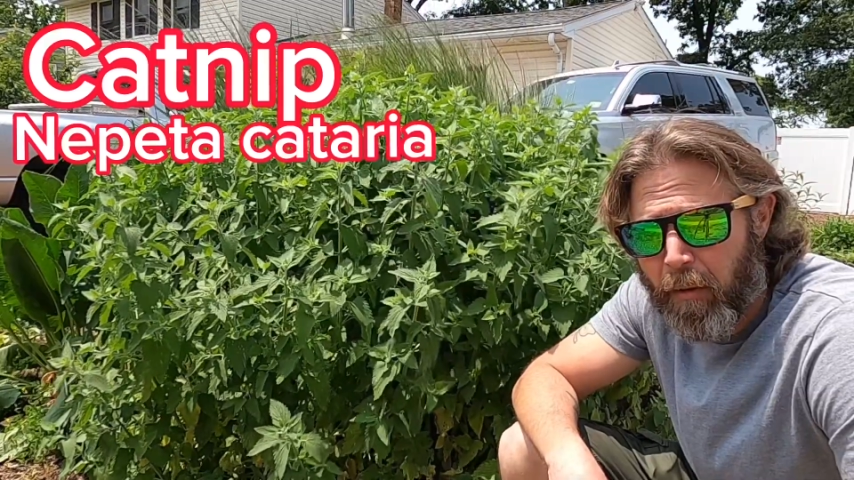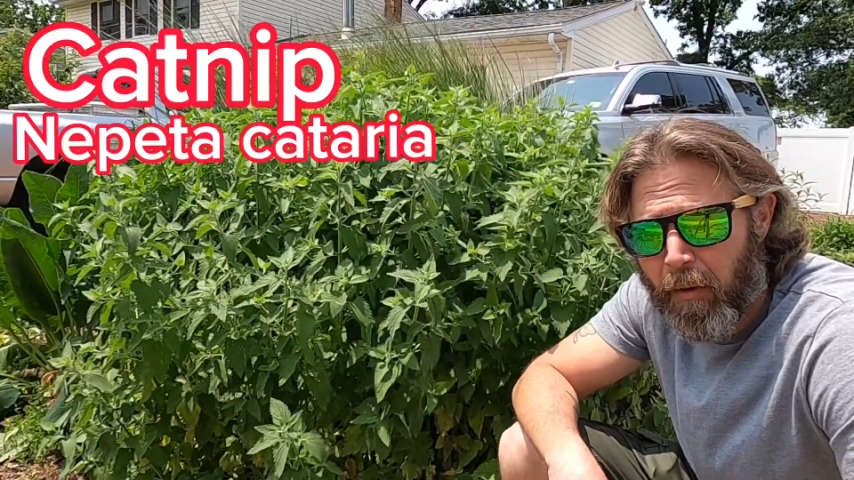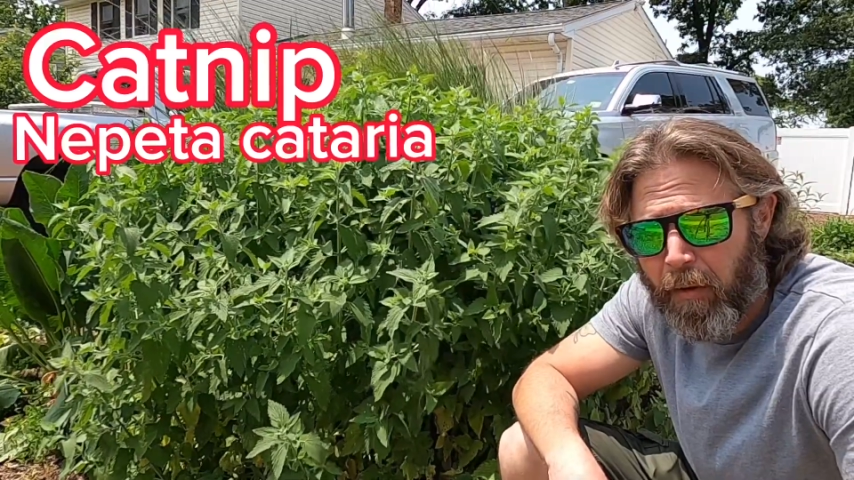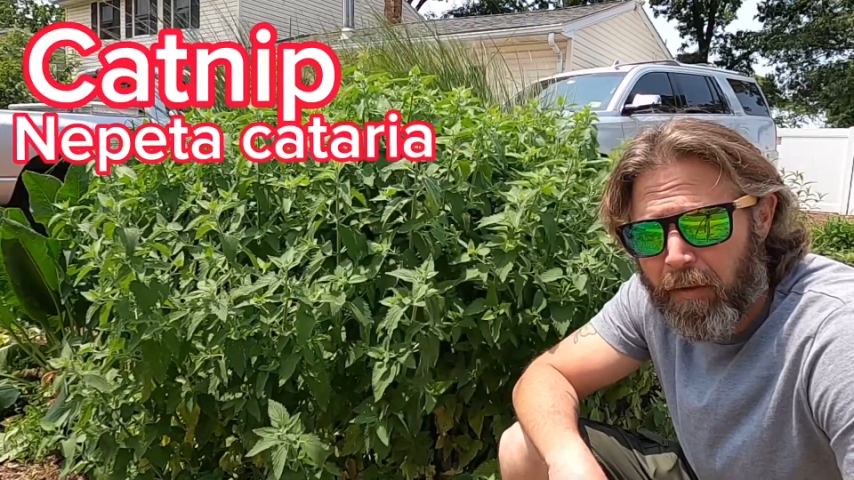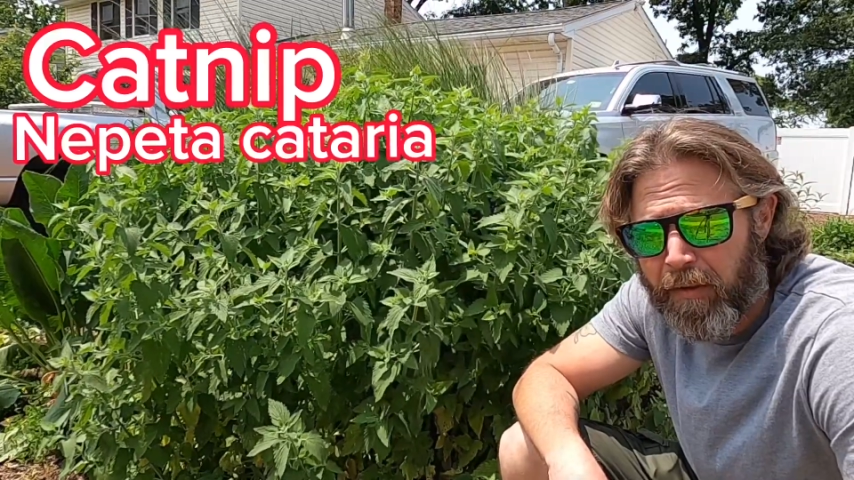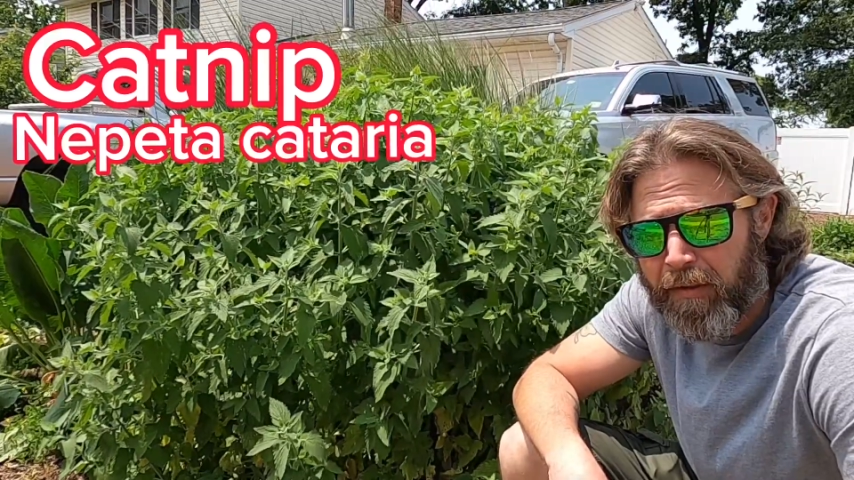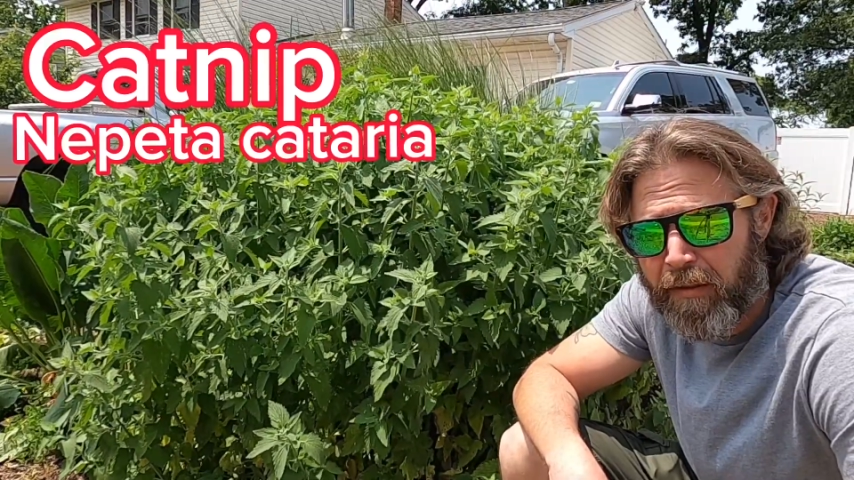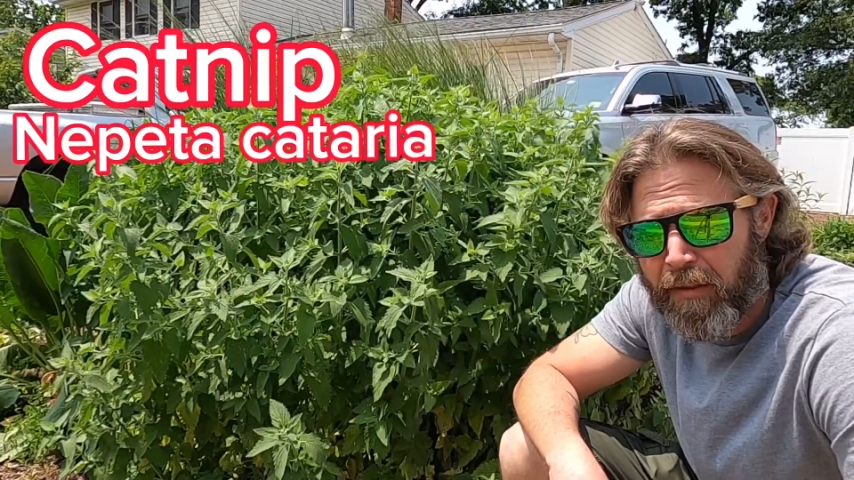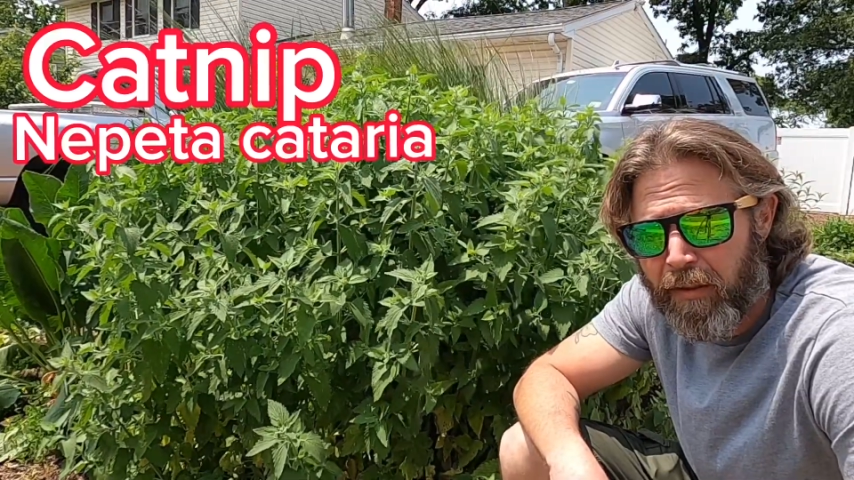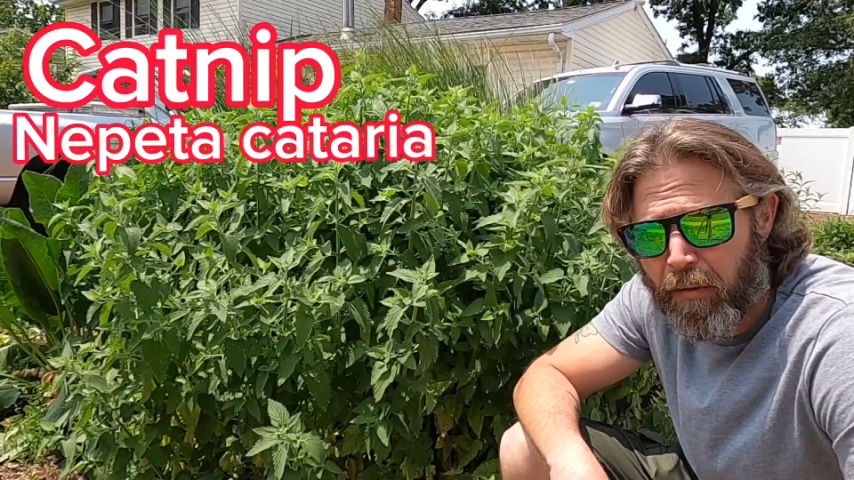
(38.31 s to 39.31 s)
we'll
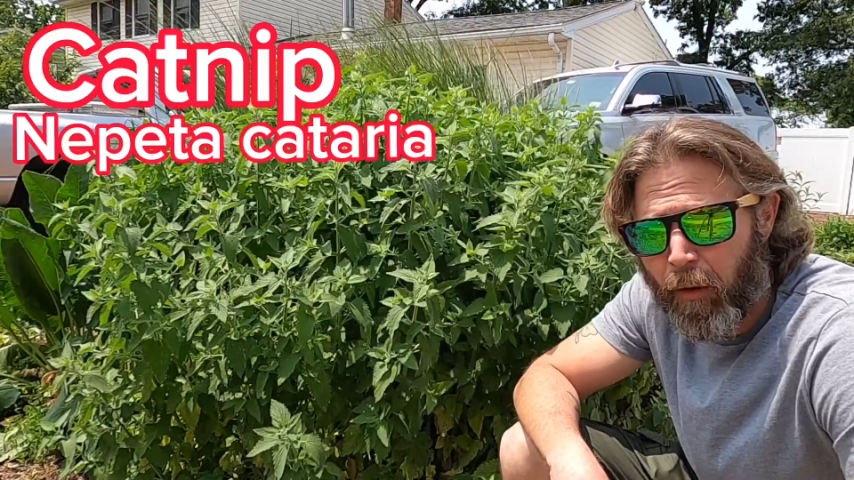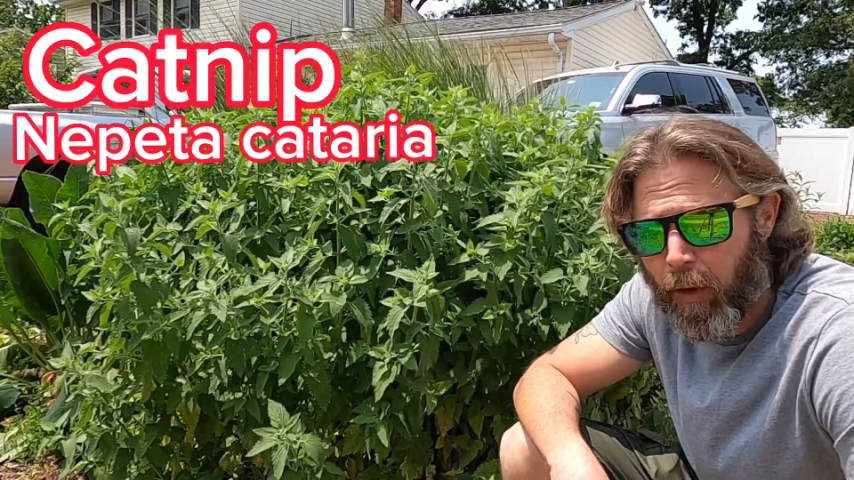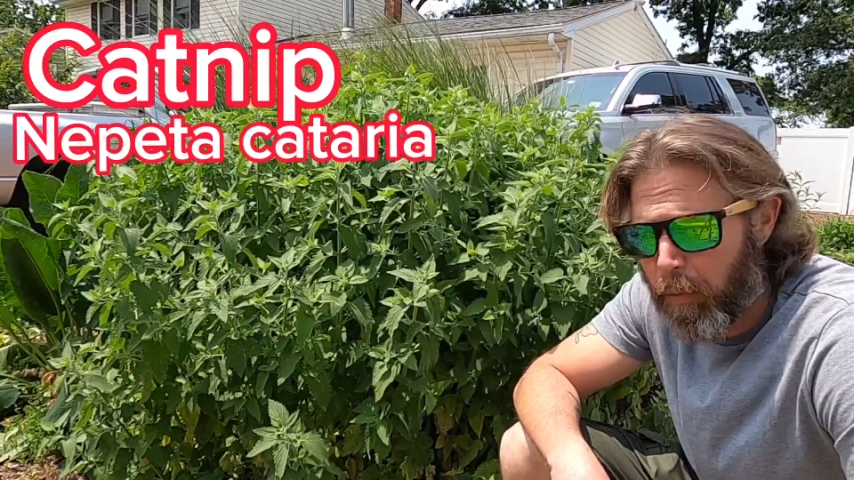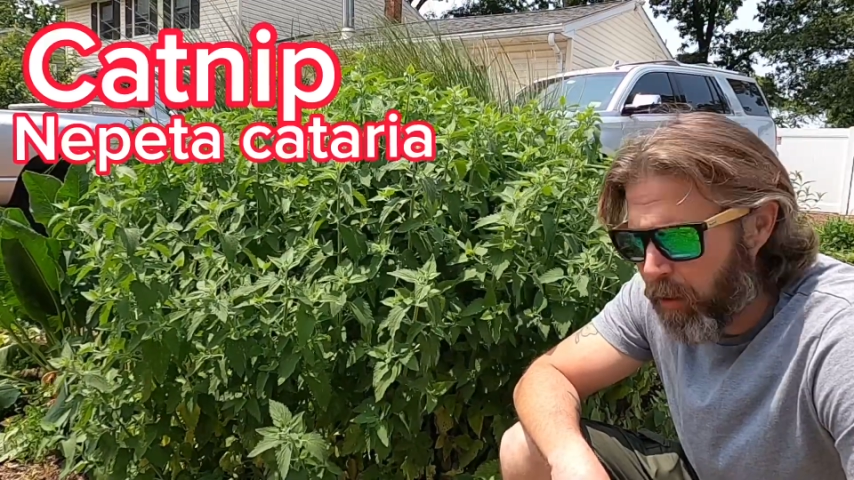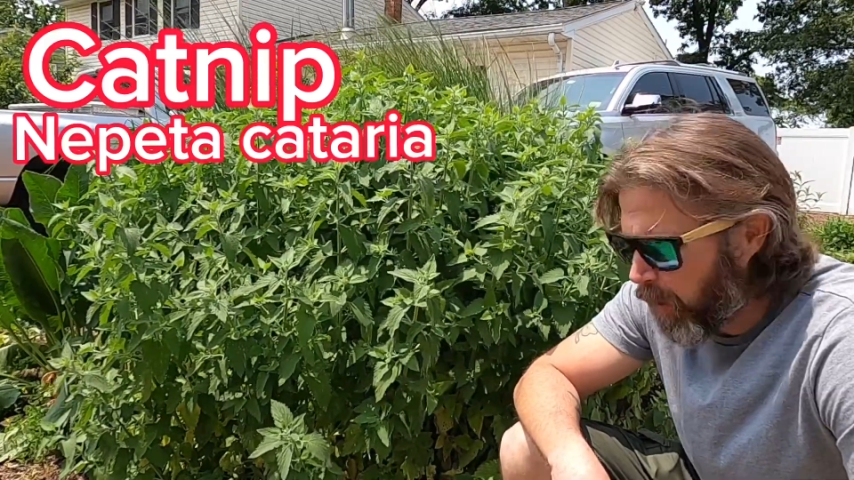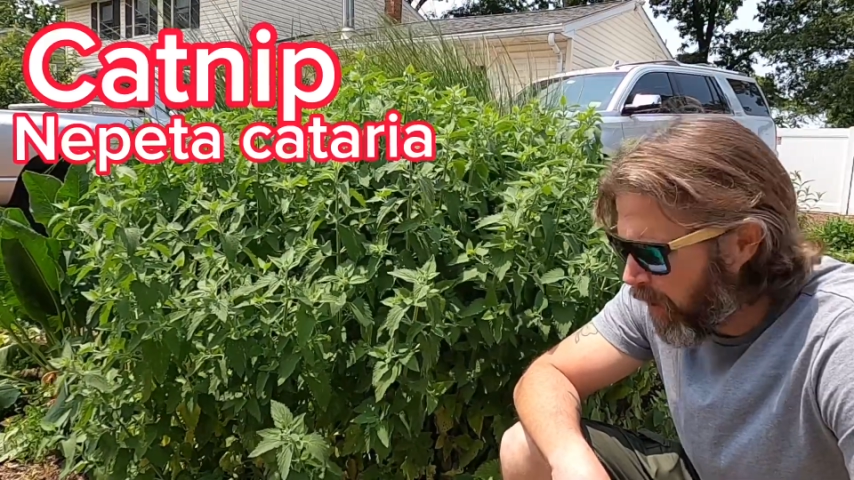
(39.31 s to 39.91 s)
throw it up on